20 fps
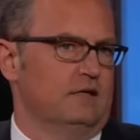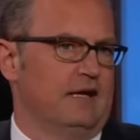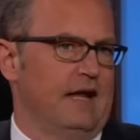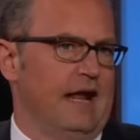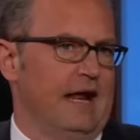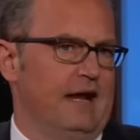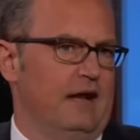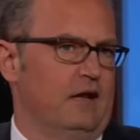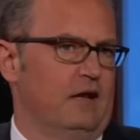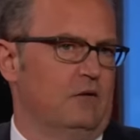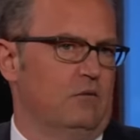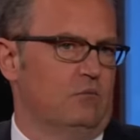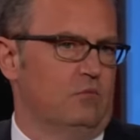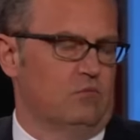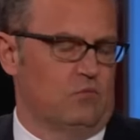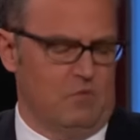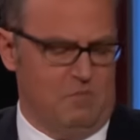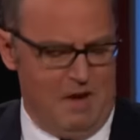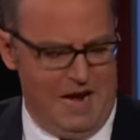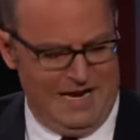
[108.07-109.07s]
alcohol was
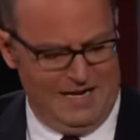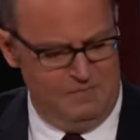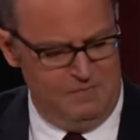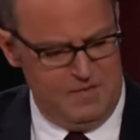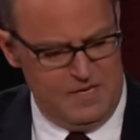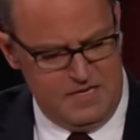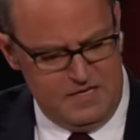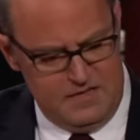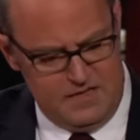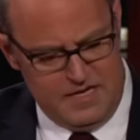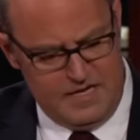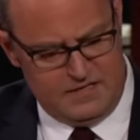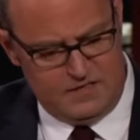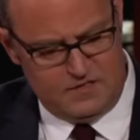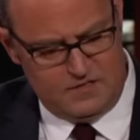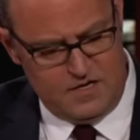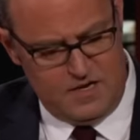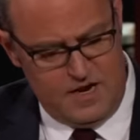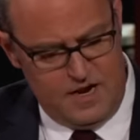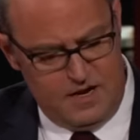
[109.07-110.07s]
a problem for him,
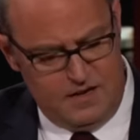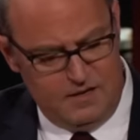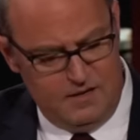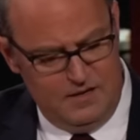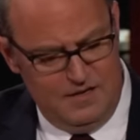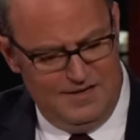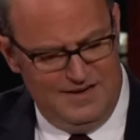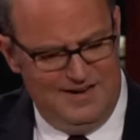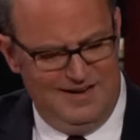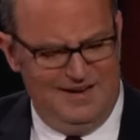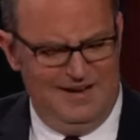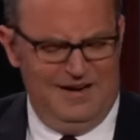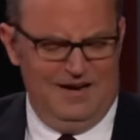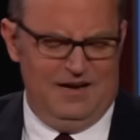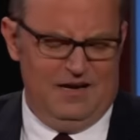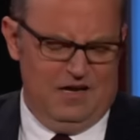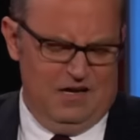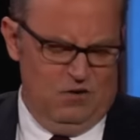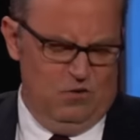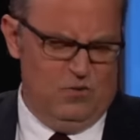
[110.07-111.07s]
uh, drugs as
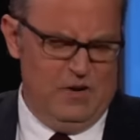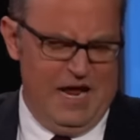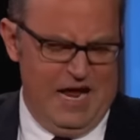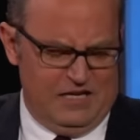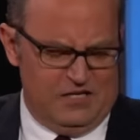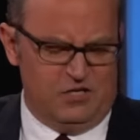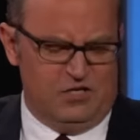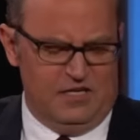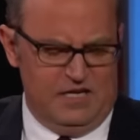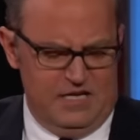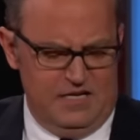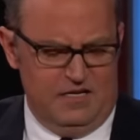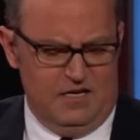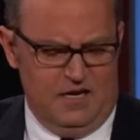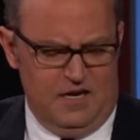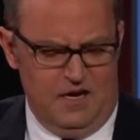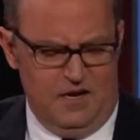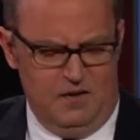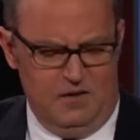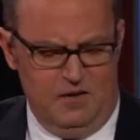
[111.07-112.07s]
well, and it, it's this
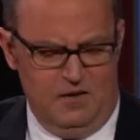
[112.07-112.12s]
terrible